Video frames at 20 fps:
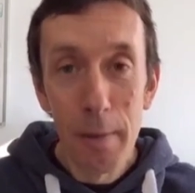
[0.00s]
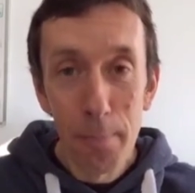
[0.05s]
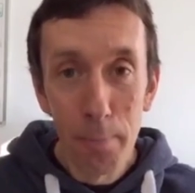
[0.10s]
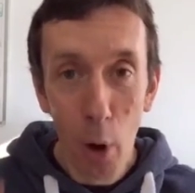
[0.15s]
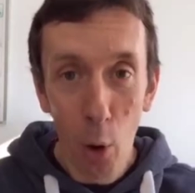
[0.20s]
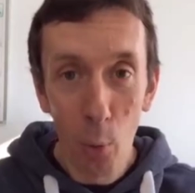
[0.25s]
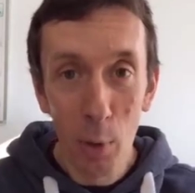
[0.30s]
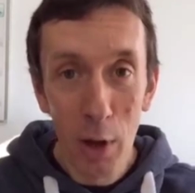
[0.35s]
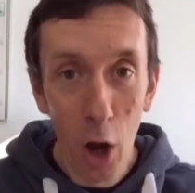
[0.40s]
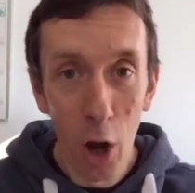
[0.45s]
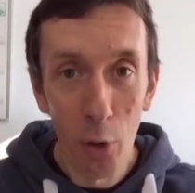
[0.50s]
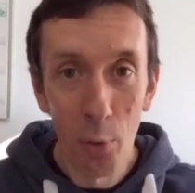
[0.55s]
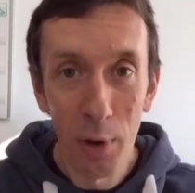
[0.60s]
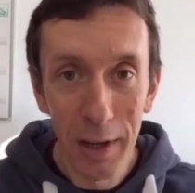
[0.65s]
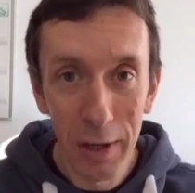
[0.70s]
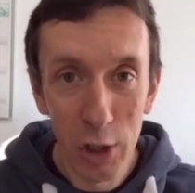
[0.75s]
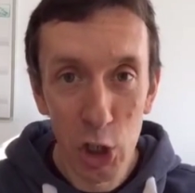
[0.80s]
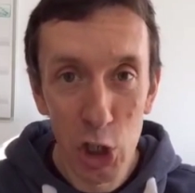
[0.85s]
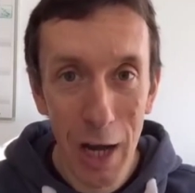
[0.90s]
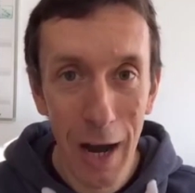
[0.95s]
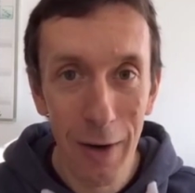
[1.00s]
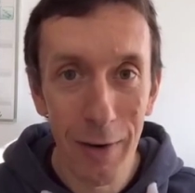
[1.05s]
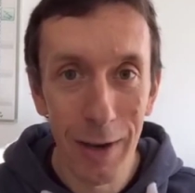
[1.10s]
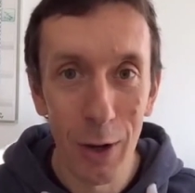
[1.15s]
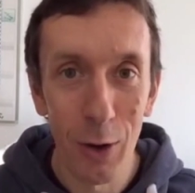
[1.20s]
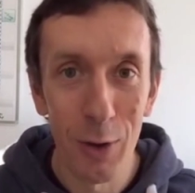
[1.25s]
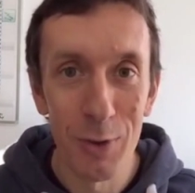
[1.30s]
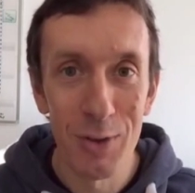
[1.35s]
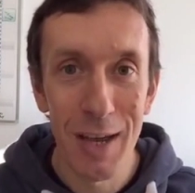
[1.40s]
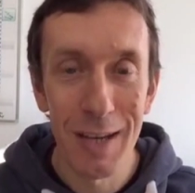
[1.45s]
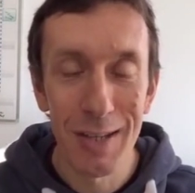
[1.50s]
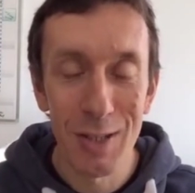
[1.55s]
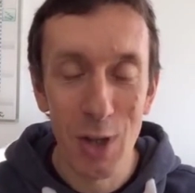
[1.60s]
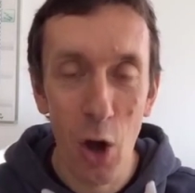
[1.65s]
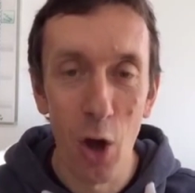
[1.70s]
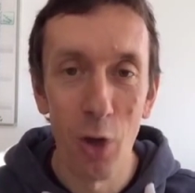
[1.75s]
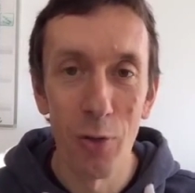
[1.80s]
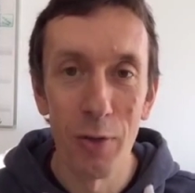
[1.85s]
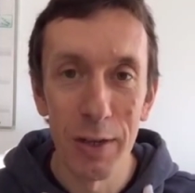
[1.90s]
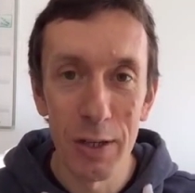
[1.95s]
But we are running a sharing contest
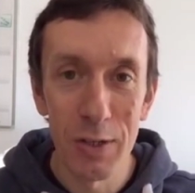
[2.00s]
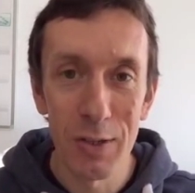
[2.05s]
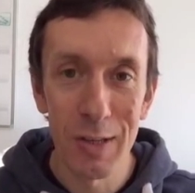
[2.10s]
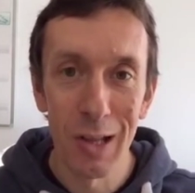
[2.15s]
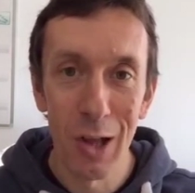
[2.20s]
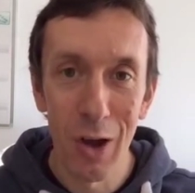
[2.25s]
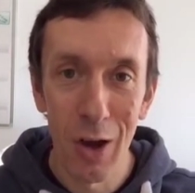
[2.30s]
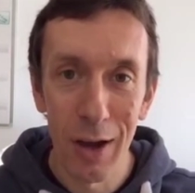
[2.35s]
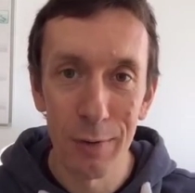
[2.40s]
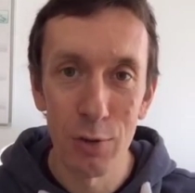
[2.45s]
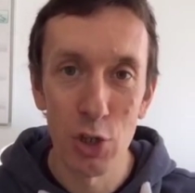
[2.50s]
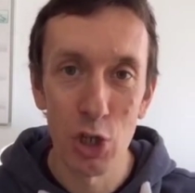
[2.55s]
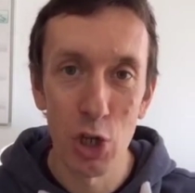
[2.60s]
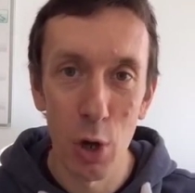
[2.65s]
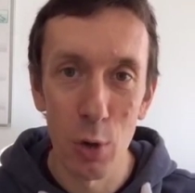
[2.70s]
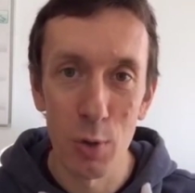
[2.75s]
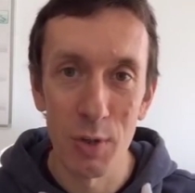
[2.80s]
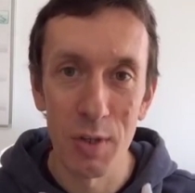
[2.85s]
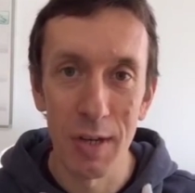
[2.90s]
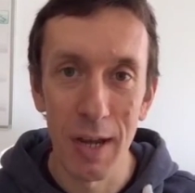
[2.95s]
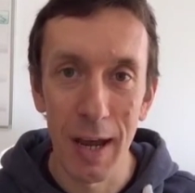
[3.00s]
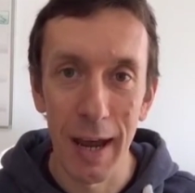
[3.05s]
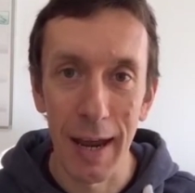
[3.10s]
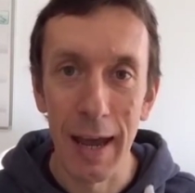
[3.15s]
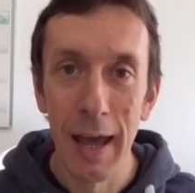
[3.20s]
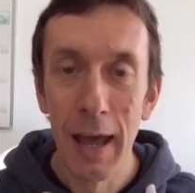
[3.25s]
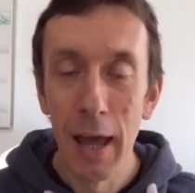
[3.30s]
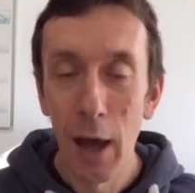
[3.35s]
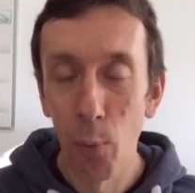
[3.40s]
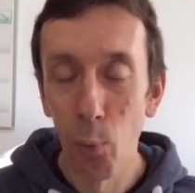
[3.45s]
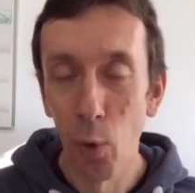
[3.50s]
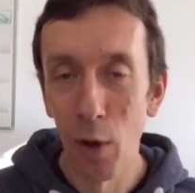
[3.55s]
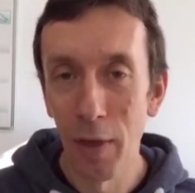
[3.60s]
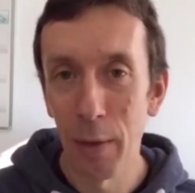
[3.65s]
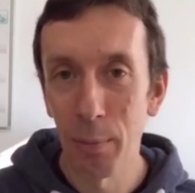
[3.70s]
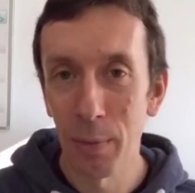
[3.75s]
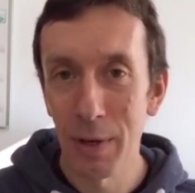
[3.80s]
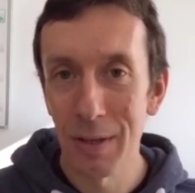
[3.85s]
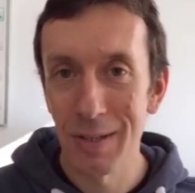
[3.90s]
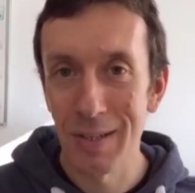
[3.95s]
on this live show today. And what
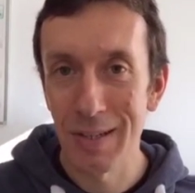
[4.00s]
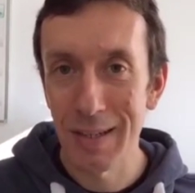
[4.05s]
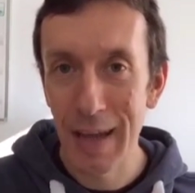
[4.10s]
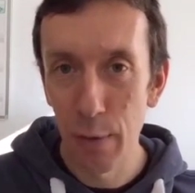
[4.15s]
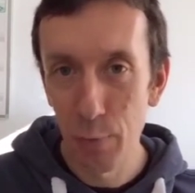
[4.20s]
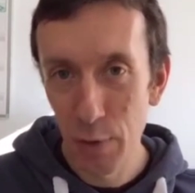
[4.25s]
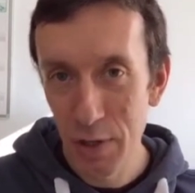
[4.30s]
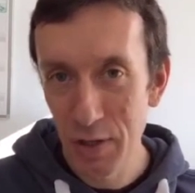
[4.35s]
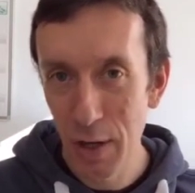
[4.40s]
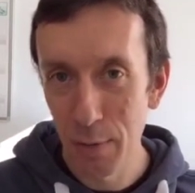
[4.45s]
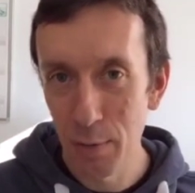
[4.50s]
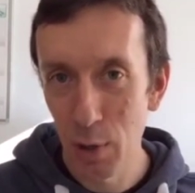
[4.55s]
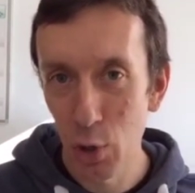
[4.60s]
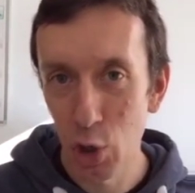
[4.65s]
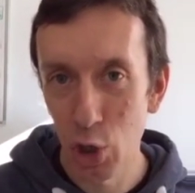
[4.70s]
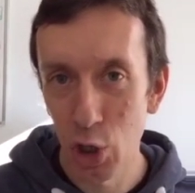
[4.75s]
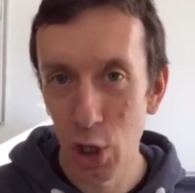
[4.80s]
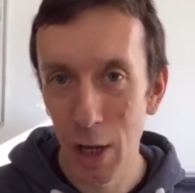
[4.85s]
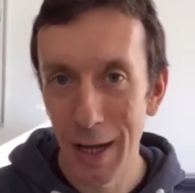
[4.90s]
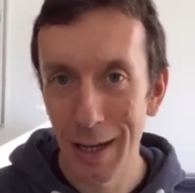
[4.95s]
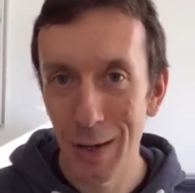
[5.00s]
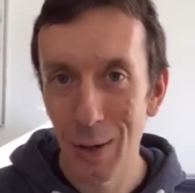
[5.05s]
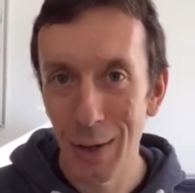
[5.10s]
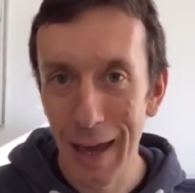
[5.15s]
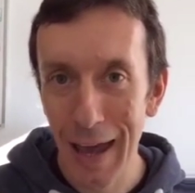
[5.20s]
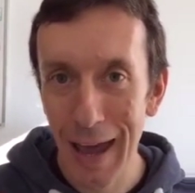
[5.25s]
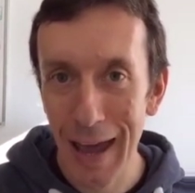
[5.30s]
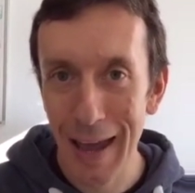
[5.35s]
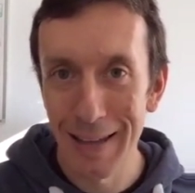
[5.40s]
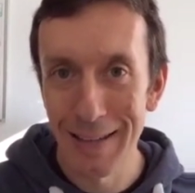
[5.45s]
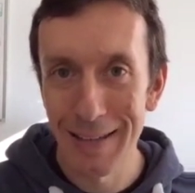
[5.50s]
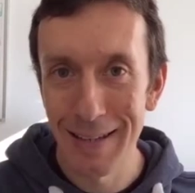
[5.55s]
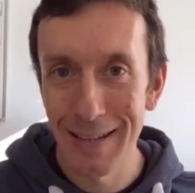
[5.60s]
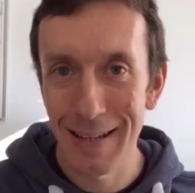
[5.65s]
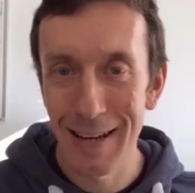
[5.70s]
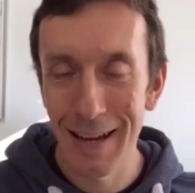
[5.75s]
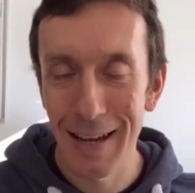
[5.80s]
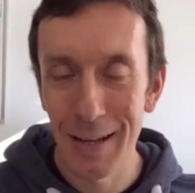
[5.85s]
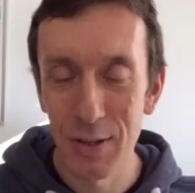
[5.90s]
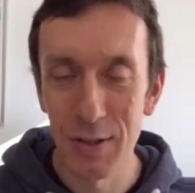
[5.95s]
that means is every time you share, you get entered
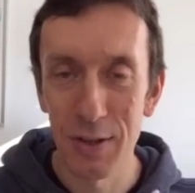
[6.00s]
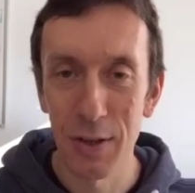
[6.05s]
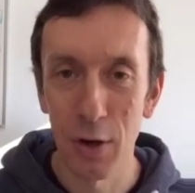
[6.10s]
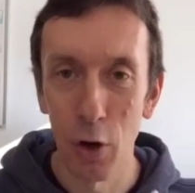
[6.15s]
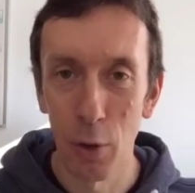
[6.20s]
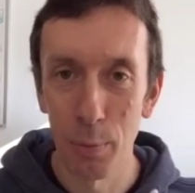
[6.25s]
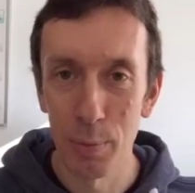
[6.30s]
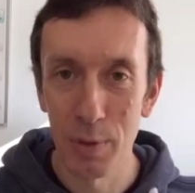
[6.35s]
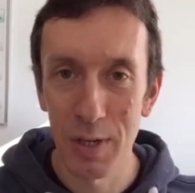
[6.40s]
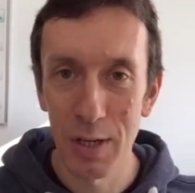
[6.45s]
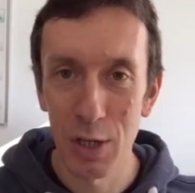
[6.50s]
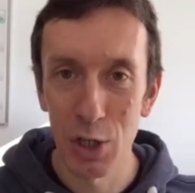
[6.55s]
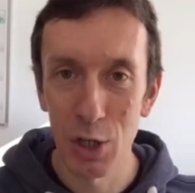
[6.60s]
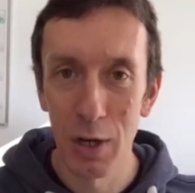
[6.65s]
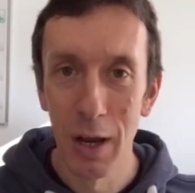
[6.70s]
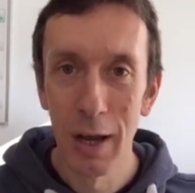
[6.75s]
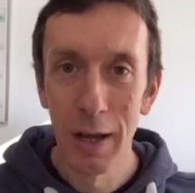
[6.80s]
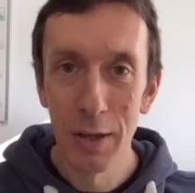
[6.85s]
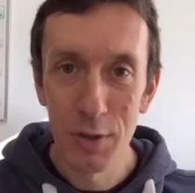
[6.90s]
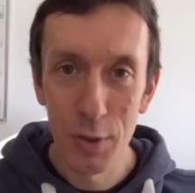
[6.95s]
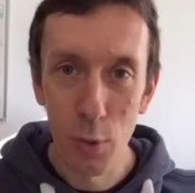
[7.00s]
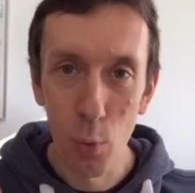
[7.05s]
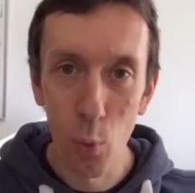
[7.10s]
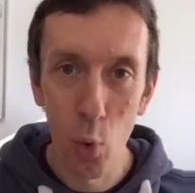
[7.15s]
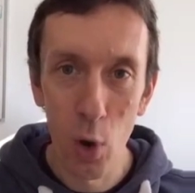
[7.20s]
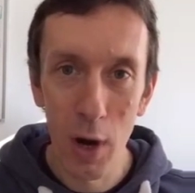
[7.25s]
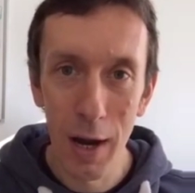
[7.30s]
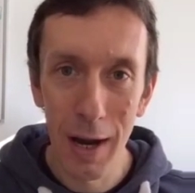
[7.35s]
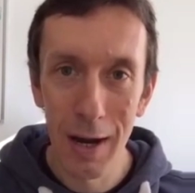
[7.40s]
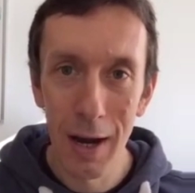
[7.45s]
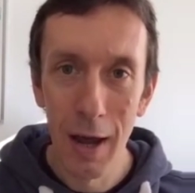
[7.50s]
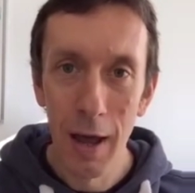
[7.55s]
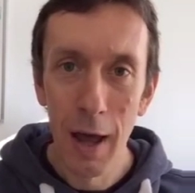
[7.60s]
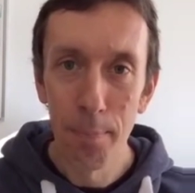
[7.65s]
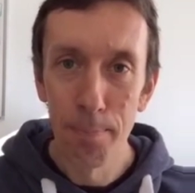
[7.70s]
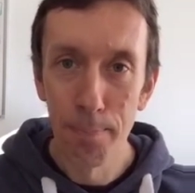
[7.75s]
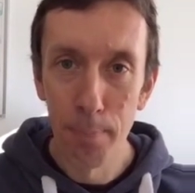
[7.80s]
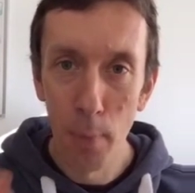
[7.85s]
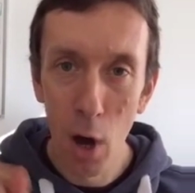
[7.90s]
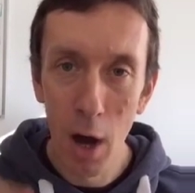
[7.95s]
into the competition to win
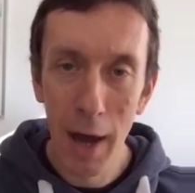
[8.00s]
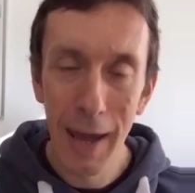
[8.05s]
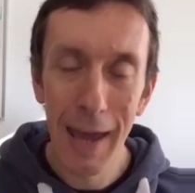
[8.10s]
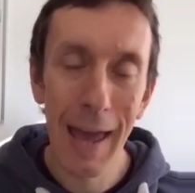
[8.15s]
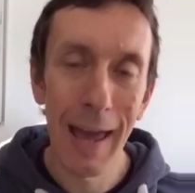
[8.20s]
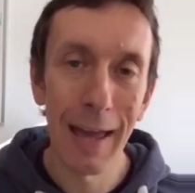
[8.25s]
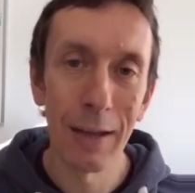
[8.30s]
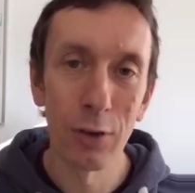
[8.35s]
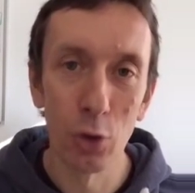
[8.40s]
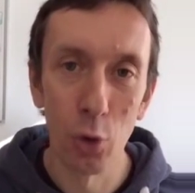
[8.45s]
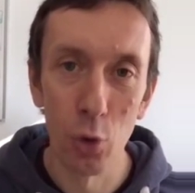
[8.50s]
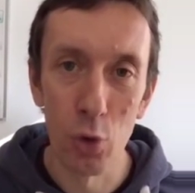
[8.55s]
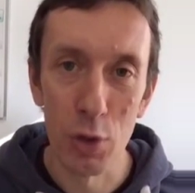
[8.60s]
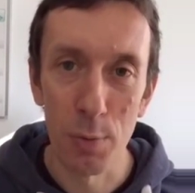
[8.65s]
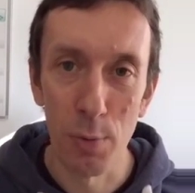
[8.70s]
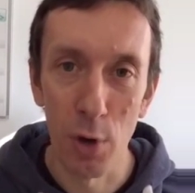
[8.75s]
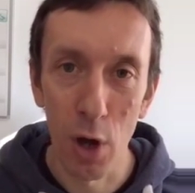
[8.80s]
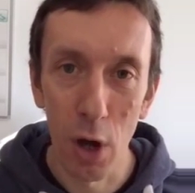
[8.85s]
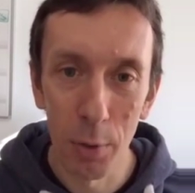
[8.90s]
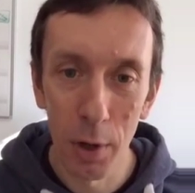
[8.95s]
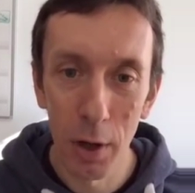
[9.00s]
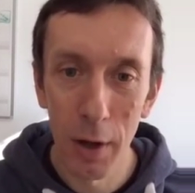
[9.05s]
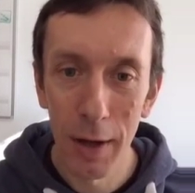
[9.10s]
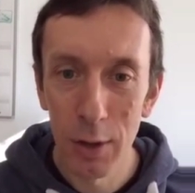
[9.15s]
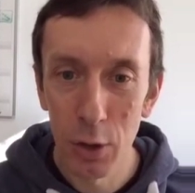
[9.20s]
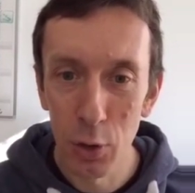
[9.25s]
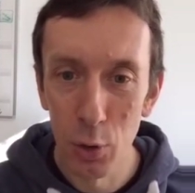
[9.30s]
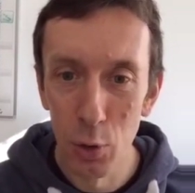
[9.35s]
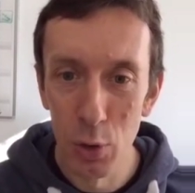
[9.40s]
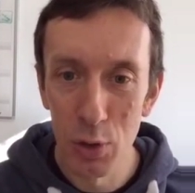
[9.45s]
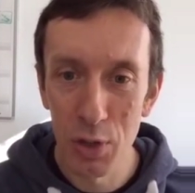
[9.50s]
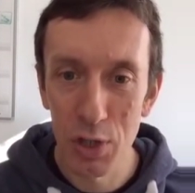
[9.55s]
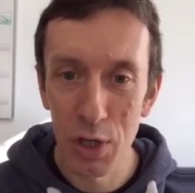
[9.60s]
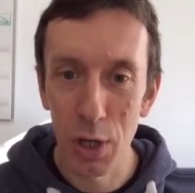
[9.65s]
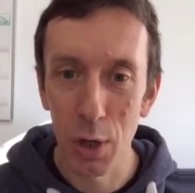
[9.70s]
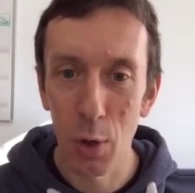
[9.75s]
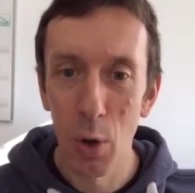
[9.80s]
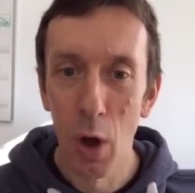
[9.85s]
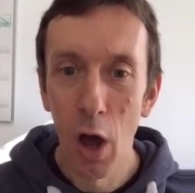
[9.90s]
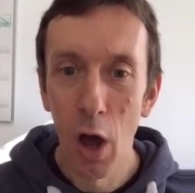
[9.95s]
my endorsement. I'm going to endorse you.